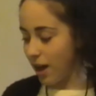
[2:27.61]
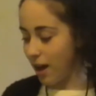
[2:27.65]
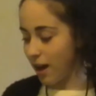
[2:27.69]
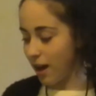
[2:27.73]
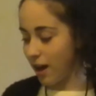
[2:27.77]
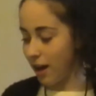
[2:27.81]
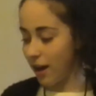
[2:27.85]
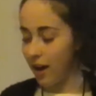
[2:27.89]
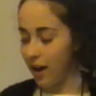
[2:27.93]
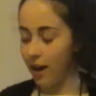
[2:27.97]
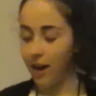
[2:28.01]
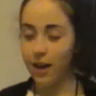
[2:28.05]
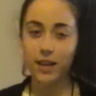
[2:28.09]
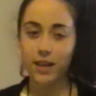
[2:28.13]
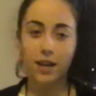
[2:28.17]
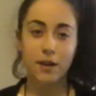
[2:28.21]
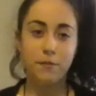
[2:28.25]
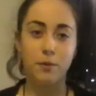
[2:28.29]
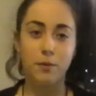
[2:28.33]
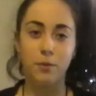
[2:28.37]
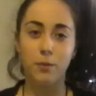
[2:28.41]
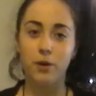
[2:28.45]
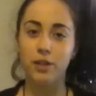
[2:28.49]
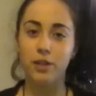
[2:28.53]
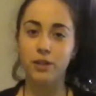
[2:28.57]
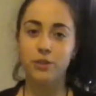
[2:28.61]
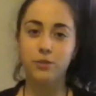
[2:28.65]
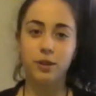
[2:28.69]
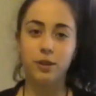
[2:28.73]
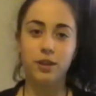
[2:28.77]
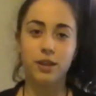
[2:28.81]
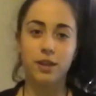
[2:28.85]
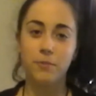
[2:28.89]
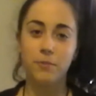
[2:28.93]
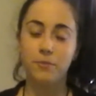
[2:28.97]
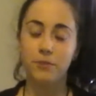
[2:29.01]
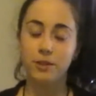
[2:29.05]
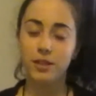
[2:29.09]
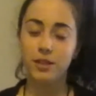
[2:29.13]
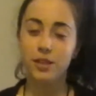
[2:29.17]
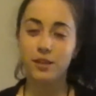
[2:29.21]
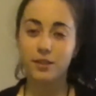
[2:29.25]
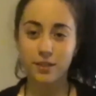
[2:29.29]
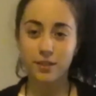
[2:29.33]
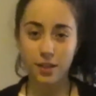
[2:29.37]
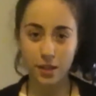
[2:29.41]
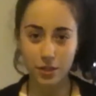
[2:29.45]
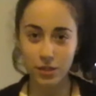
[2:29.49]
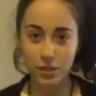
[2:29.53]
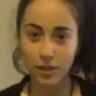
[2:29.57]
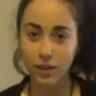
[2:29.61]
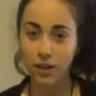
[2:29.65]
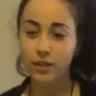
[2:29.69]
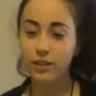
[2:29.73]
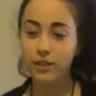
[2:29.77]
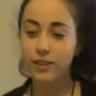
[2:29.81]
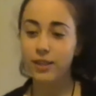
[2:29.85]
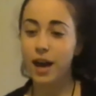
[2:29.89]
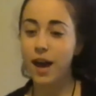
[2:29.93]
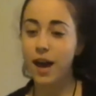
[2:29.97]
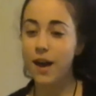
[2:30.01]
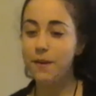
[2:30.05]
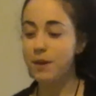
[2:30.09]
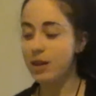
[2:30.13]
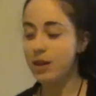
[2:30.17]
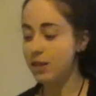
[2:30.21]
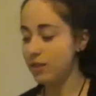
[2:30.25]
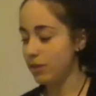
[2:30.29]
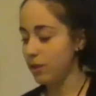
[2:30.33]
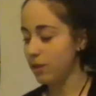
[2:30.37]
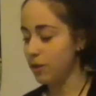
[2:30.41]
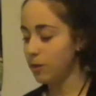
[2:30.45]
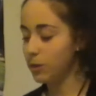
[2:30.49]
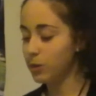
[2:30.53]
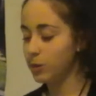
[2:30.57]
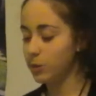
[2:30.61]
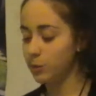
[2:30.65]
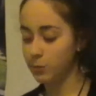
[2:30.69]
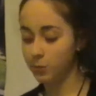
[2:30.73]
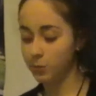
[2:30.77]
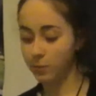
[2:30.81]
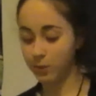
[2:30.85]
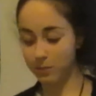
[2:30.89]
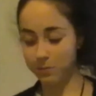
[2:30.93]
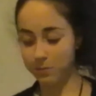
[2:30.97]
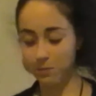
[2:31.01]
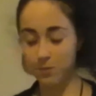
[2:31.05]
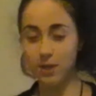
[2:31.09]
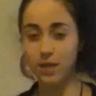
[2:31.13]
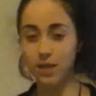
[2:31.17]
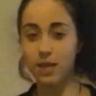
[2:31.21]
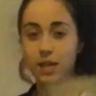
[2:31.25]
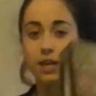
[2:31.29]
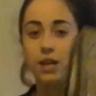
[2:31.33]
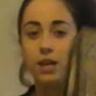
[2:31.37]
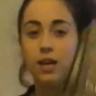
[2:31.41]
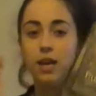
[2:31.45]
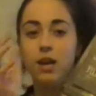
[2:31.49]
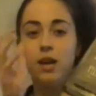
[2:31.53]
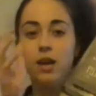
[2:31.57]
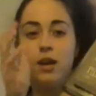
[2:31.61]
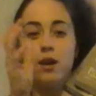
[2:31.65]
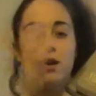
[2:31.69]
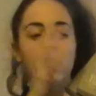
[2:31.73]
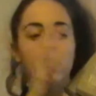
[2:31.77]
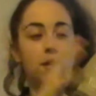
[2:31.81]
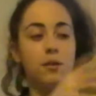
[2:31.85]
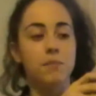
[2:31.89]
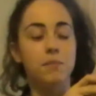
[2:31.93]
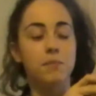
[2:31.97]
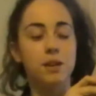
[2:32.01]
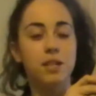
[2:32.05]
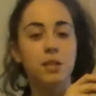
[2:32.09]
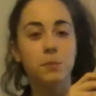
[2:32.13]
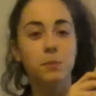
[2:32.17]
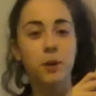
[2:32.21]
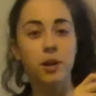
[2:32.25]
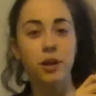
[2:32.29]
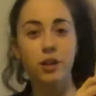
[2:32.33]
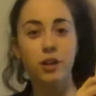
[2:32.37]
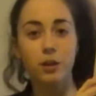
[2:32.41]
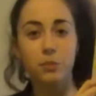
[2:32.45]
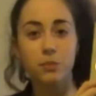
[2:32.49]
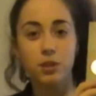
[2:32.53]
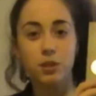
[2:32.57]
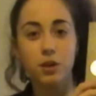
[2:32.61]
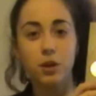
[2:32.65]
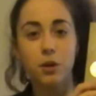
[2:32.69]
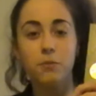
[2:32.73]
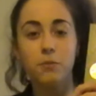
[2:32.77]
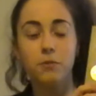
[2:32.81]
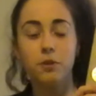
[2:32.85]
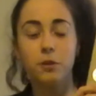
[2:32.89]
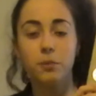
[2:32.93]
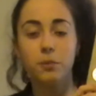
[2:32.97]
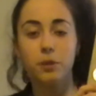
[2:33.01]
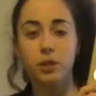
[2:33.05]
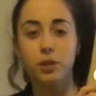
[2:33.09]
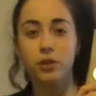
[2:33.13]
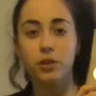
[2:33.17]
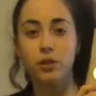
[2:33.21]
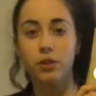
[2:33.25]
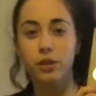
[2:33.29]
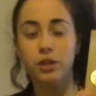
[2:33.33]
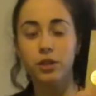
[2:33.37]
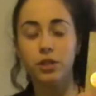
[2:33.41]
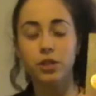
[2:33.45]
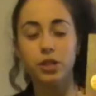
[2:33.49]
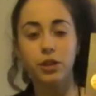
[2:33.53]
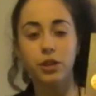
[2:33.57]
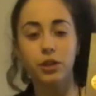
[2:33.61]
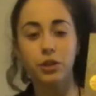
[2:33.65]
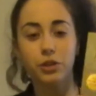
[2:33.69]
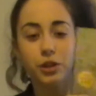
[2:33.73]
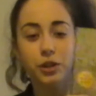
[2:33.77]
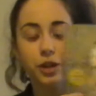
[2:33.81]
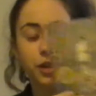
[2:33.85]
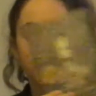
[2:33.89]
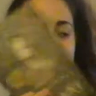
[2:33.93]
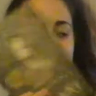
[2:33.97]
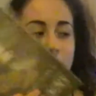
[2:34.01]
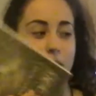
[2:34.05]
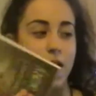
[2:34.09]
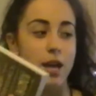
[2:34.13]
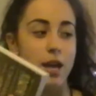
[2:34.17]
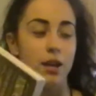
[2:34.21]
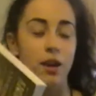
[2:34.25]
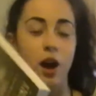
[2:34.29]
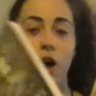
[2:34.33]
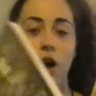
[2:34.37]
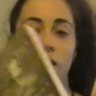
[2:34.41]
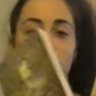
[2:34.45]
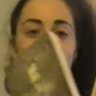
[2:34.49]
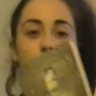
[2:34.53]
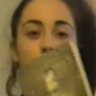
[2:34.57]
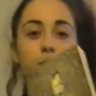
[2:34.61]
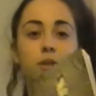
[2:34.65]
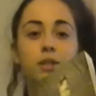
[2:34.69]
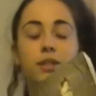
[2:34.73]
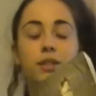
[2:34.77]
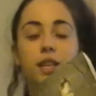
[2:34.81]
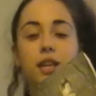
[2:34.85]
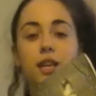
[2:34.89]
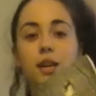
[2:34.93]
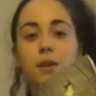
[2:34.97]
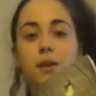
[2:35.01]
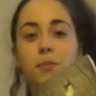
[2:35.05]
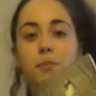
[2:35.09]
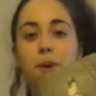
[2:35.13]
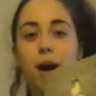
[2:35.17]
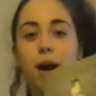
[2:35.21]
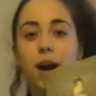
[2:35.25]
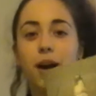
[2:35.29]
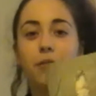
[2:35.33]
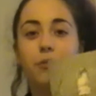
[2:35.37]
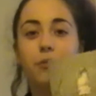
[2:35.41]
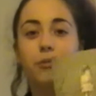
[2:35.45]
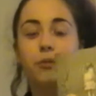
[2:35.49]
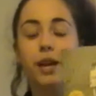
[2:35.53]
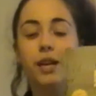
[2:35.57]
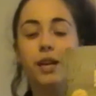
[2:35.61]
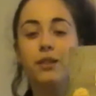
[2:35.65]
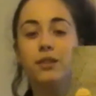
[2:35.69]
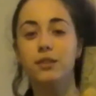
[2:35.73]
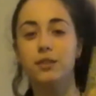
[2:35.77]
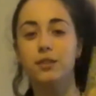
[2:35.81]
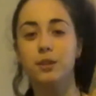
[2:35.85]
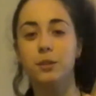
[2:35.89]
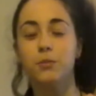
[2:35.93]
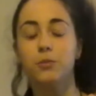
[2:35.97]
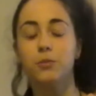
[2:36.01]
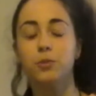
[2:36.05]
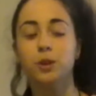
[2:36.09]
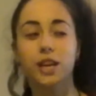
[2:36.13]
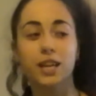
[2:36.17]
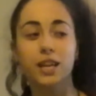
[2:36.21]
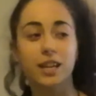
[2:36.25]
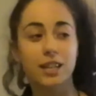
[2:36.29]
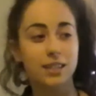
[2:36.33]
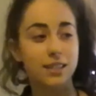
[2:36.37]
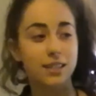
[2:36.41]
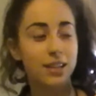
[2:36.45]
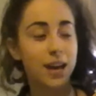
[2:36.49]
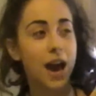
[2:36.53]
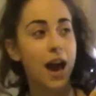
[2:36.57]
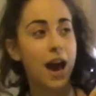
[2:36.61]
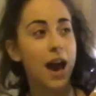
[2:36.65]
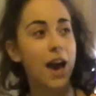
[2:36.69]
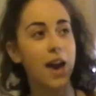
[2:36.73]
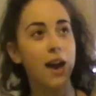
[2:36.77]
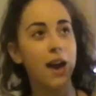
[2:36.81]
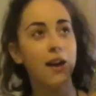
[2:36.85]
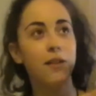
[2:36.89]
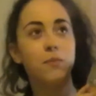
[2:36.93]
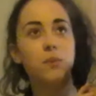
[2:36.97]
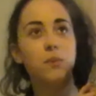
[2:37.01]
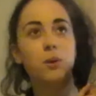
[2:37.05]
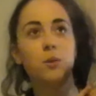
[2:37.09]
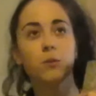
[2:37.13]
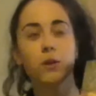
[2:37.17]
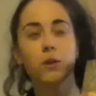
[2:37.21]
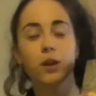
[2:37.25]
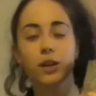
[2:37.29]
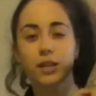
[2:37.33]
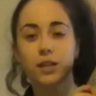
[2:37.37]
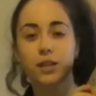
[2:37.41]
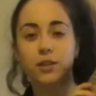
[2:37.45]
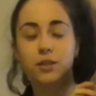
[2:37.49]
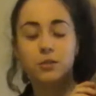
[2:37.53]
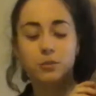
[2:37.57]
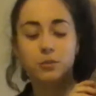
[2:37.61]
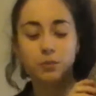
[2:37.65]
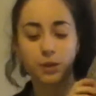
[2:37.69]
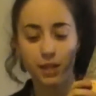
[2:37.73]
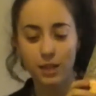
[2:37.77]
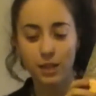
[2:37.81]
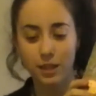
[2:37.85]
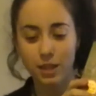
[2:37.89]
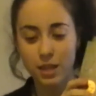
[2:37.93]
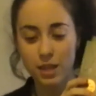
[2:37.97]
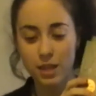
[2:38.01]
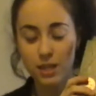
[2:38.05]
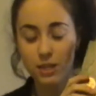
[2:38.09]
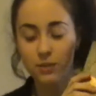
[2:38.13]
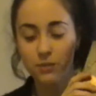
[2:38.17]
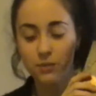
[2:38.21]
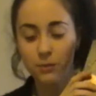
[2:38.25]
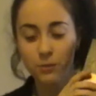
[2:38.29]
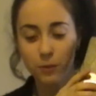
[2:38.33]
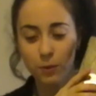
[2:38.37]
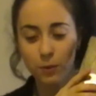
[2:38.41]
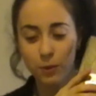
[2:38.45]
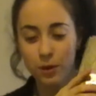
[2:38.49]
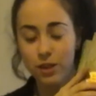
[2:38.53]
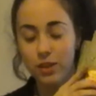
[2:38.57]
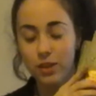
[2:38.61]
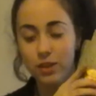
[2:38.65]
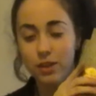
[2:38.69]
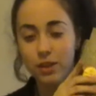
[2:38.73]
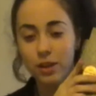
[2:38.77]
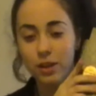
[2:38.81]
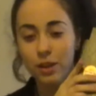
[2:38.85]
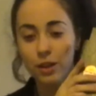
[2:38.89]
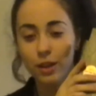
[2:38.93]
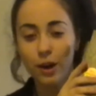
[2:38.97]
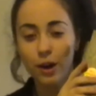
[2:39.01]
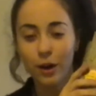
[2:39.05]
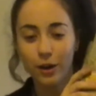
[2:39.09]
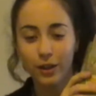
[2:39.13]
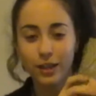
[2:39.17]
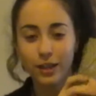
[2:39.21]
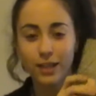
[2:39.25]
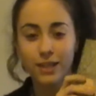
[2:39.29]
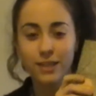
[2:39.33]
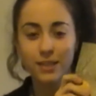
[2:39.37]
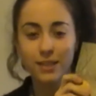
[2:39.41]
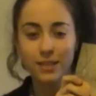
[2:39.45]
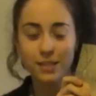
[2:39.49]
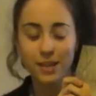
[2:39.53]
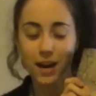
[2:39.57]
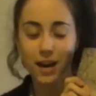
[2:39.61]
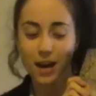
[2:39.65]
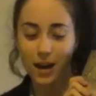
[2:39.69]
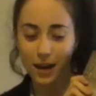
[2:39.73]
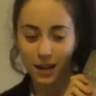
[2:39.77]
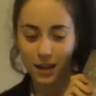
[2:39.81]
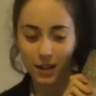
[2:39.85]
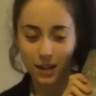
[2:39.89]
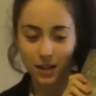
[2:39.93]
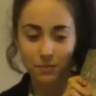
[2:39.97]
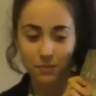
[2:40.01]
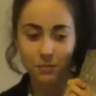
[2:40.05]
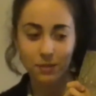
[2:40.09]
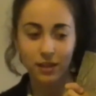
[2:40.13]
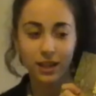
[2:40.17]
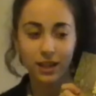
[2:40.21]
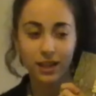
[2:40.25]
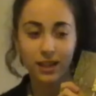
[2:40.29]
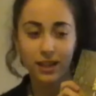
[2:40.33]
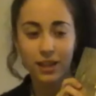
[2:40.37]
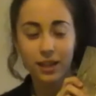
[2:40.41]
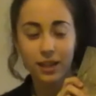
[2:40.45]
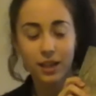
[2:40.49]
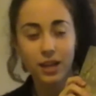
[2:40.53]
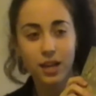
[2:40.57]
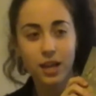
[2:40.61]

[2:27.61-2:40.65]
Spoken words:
And I've been wanting to read them for such a long time, and those would be Miss Peregrine's Home for Peculiar Children and Hollow City by Ransom Riggs. I have been wanting to read these for the longest time, like